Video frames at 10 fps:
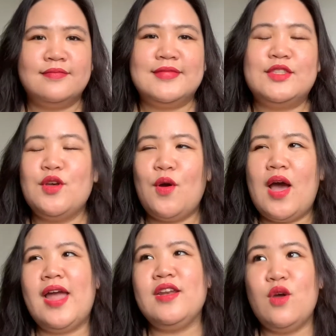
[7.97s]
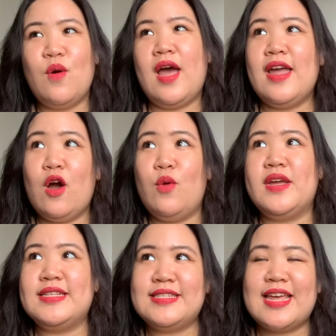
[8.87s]
So I know I
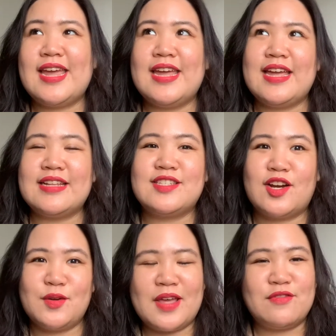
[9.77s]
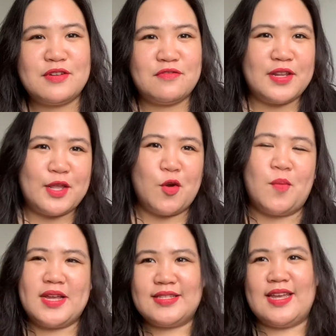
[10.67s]
always start every video
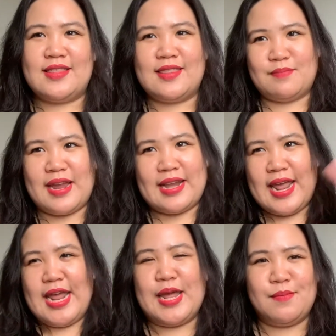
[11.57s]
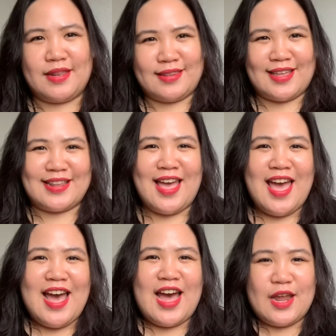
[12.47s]
by saying my name and that
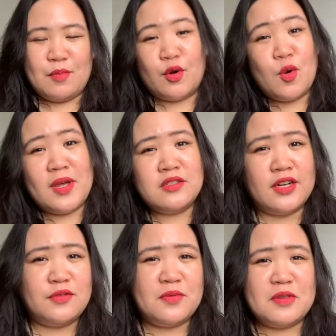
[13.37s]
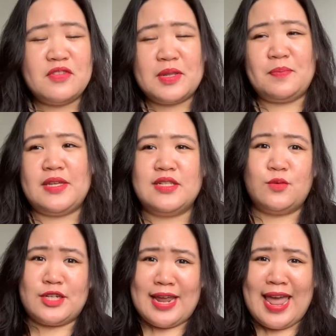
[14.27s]
I am a romance writer from the Philippines,
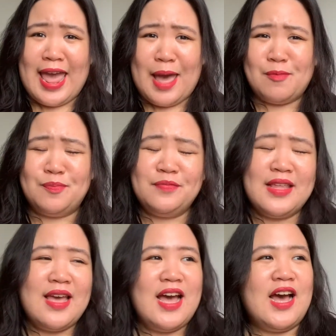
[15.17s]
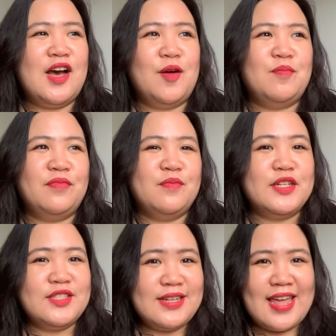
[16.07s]
which I am.
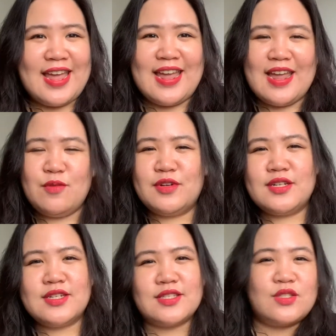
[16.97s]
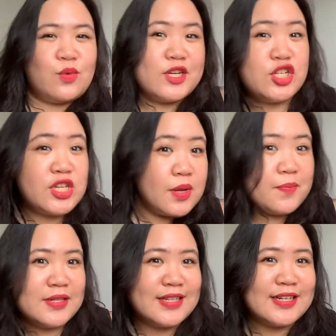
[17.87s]
But today we're gonna switch it up
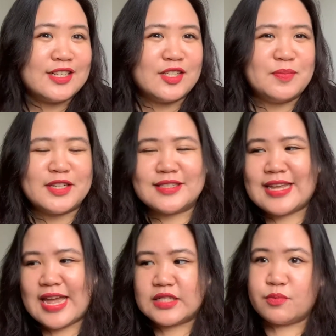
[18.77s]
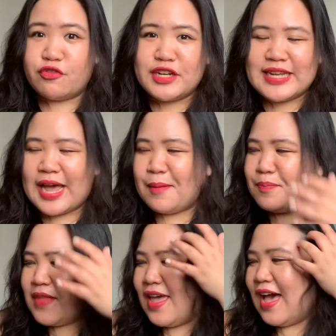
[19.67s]
a little because I had some free time.